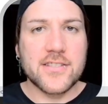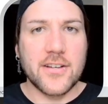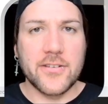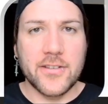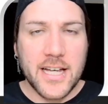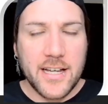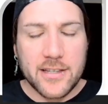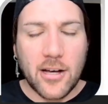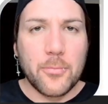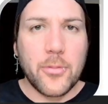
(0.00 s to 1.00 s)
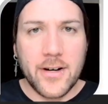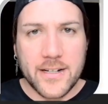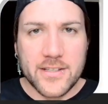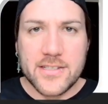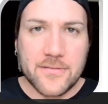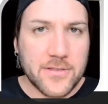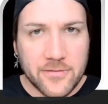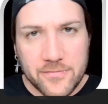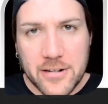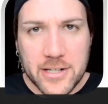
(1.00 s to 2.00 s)
So the whole point of this, if
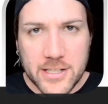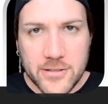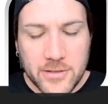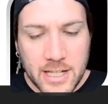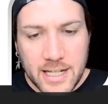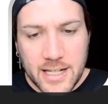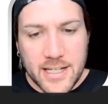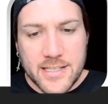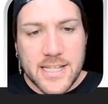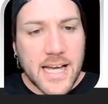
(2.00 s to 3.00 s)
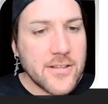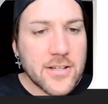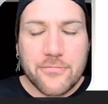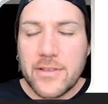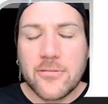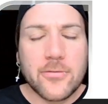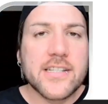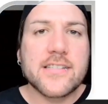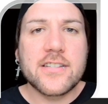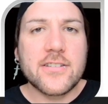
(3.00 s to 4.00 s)
you're very new, is that you can run all
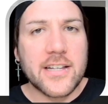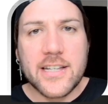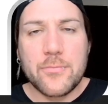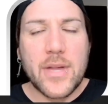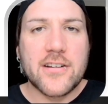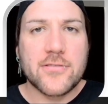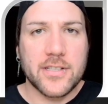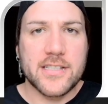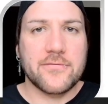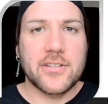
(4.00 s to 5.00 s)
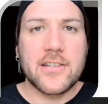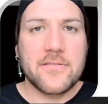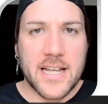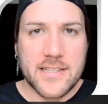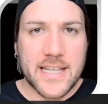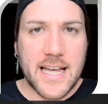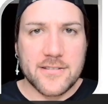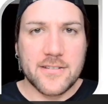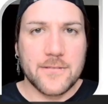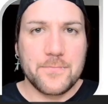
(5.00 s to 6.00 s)
these, you know, you can manage all these different OnlyFans
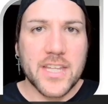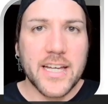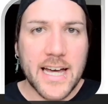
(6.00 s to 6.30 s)
accounts on them.